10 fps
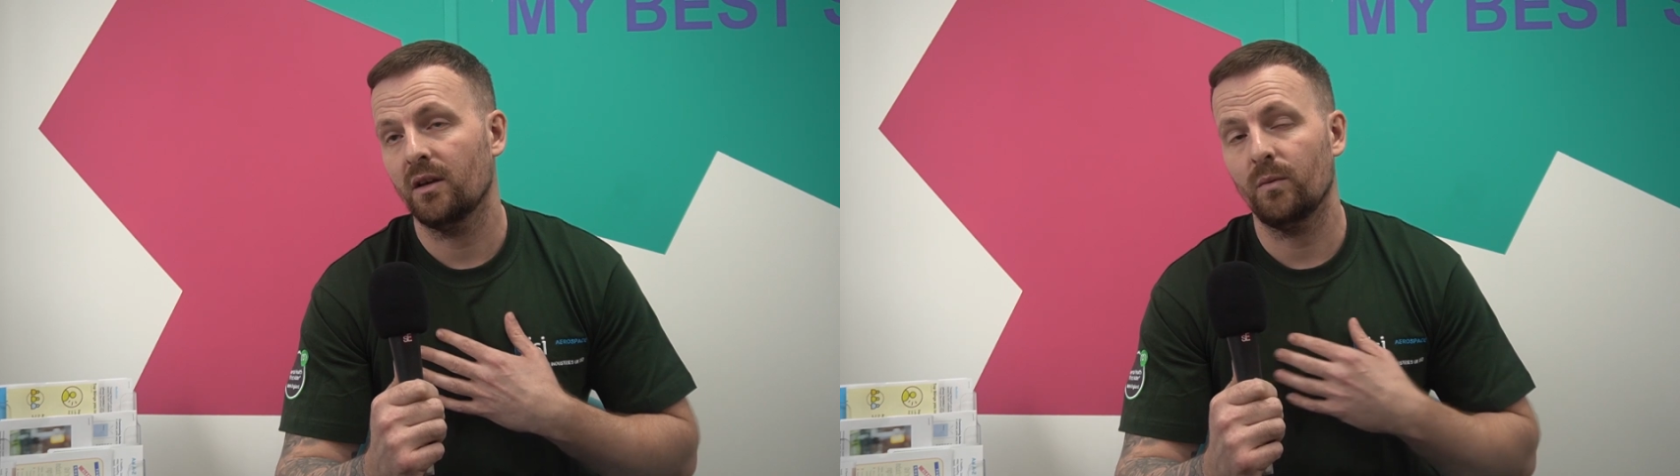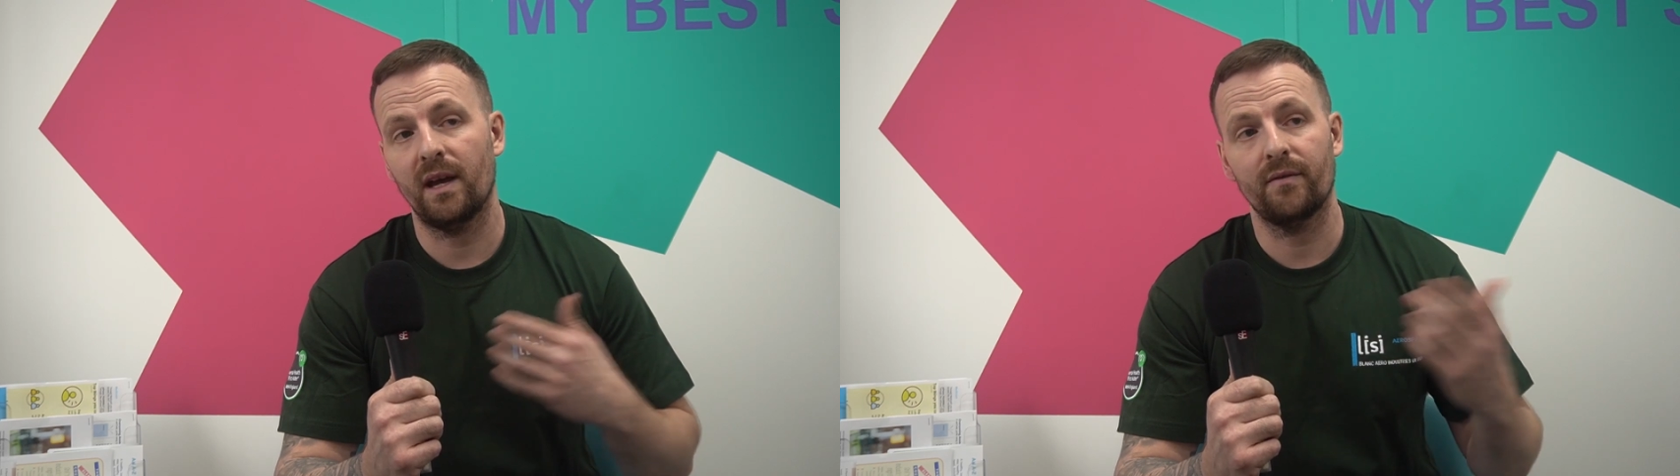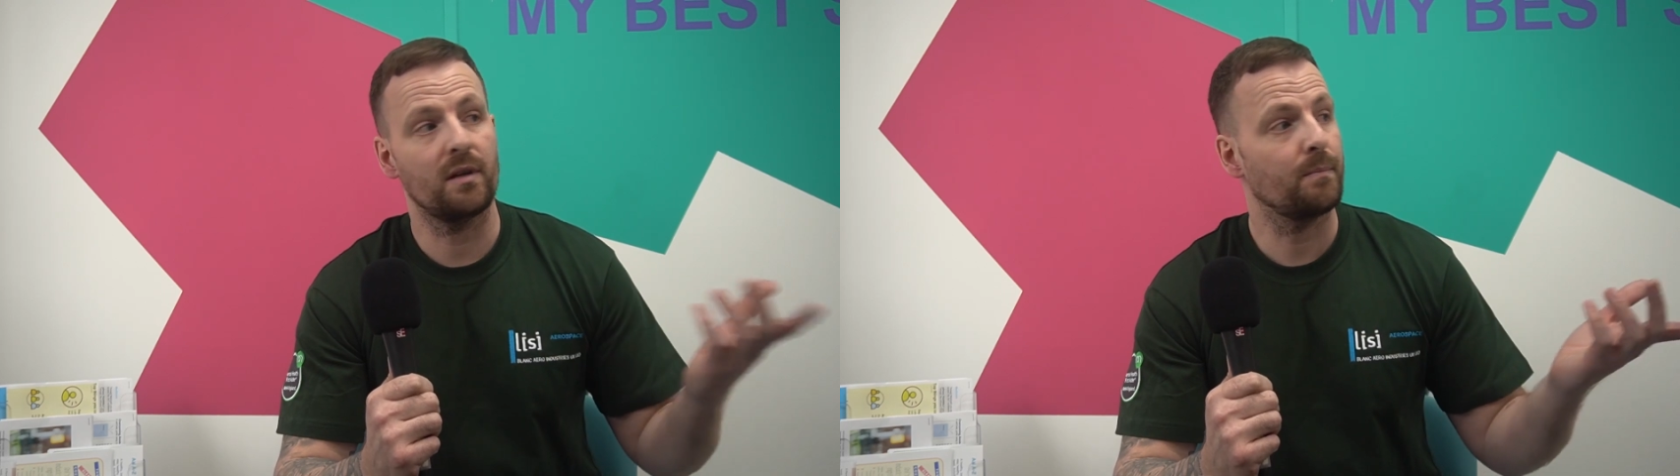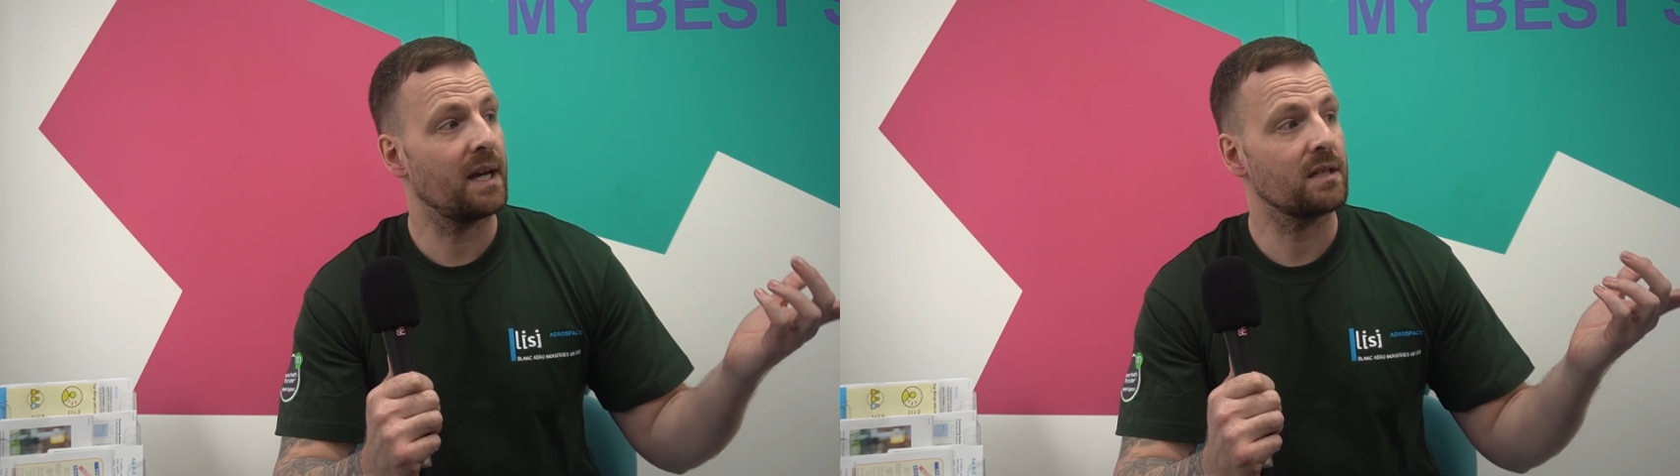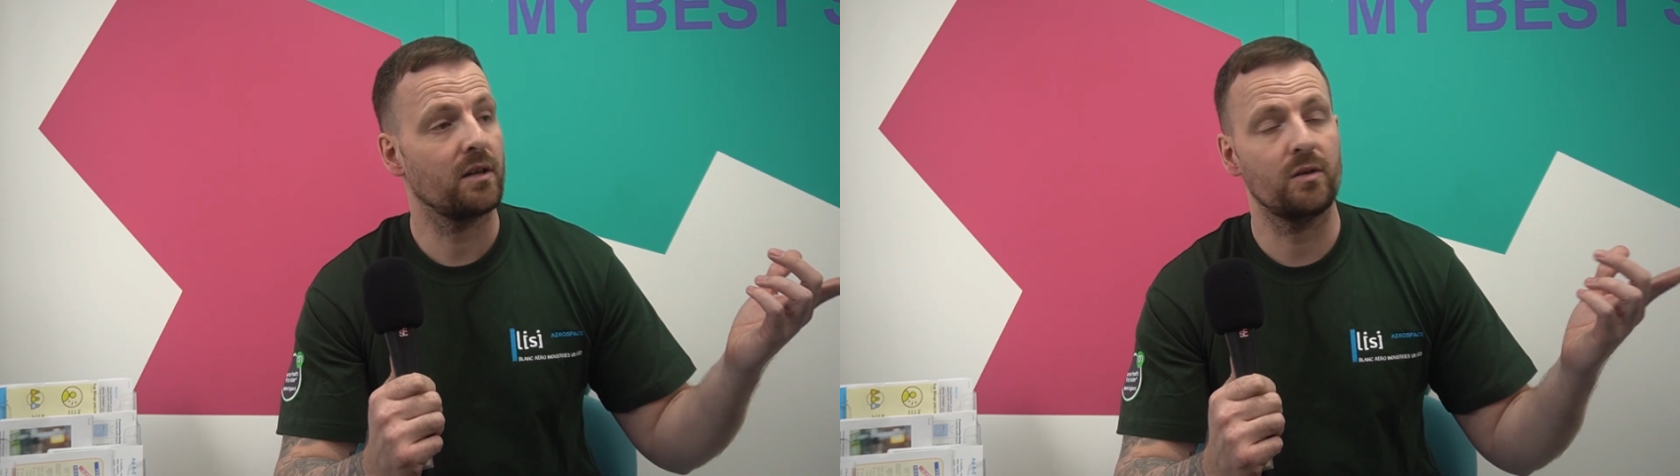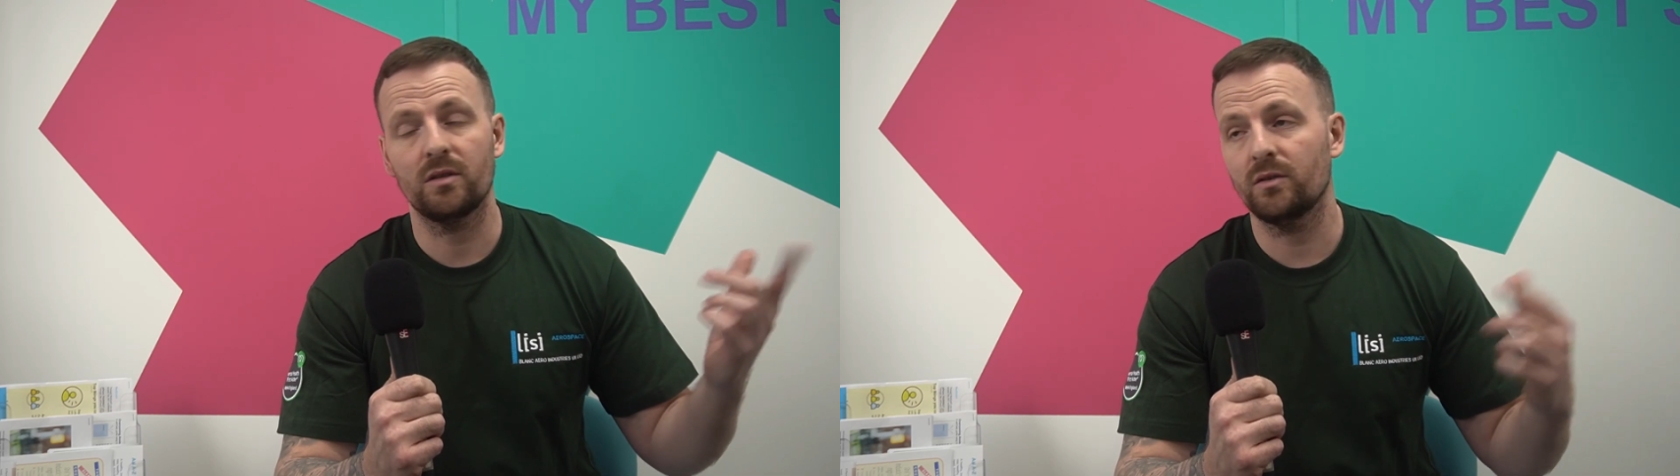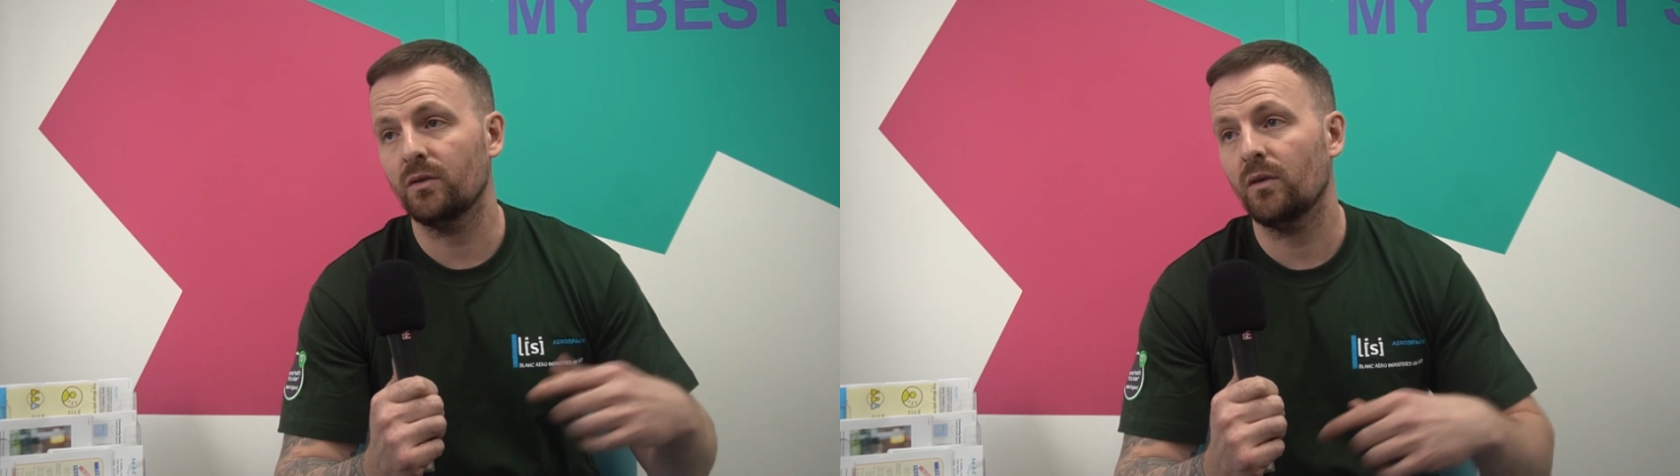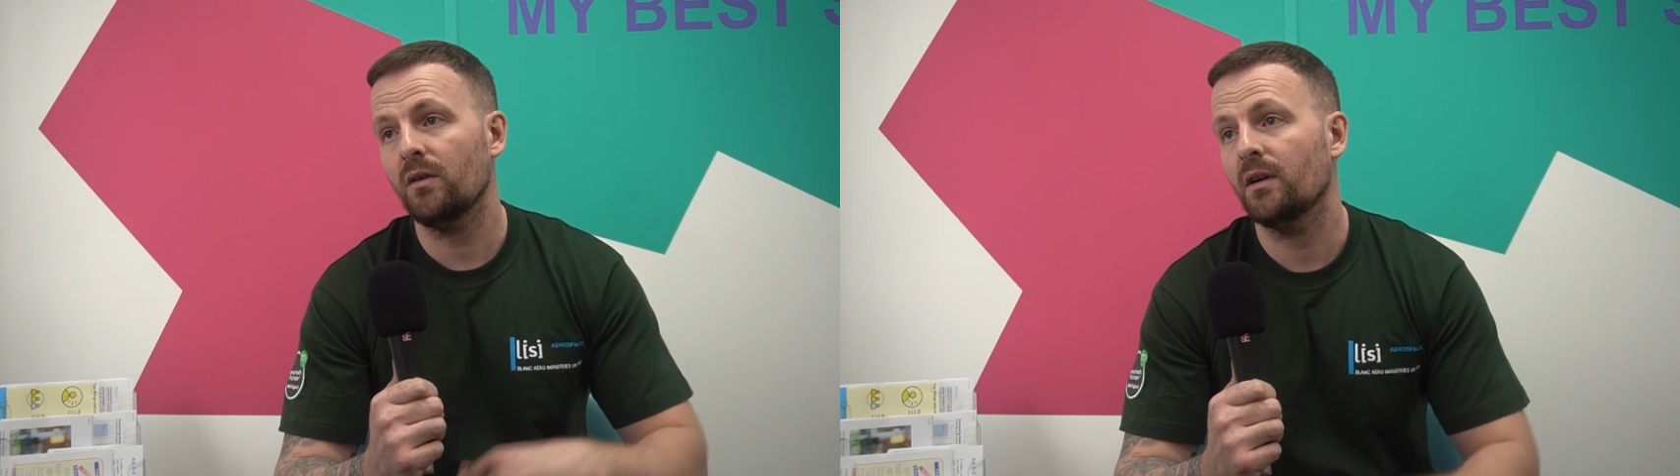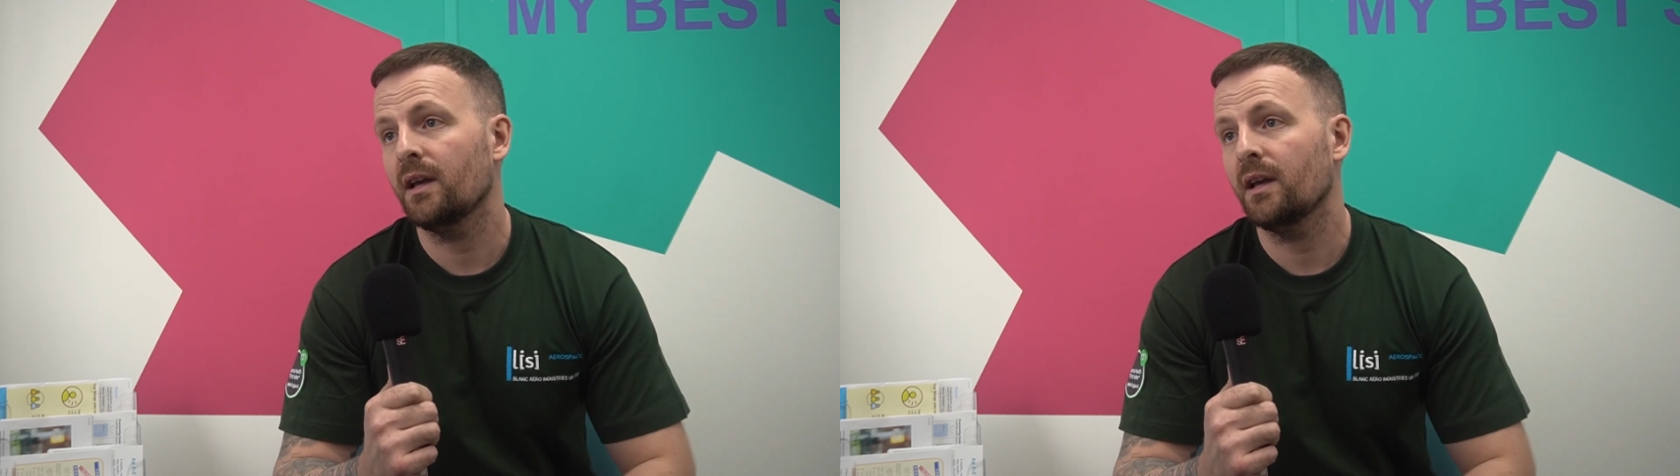We have the passcode to the door.